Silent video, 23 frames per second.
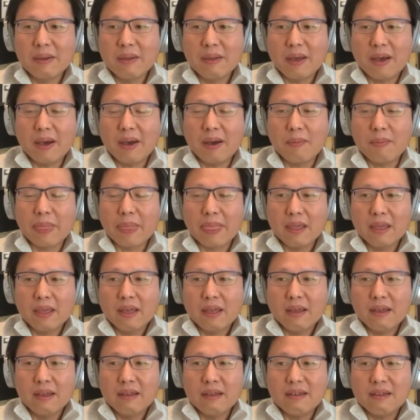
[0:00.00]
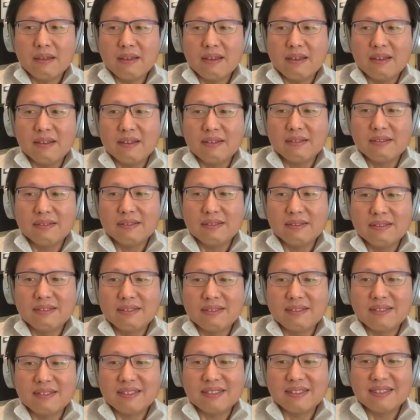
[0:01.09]
Um, and
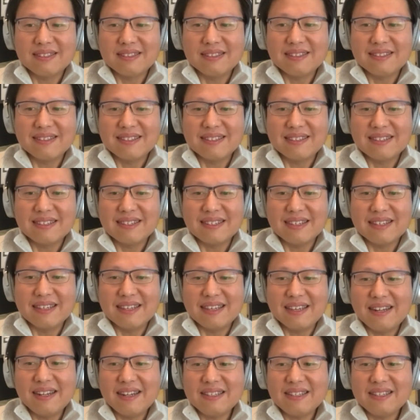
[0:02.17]
it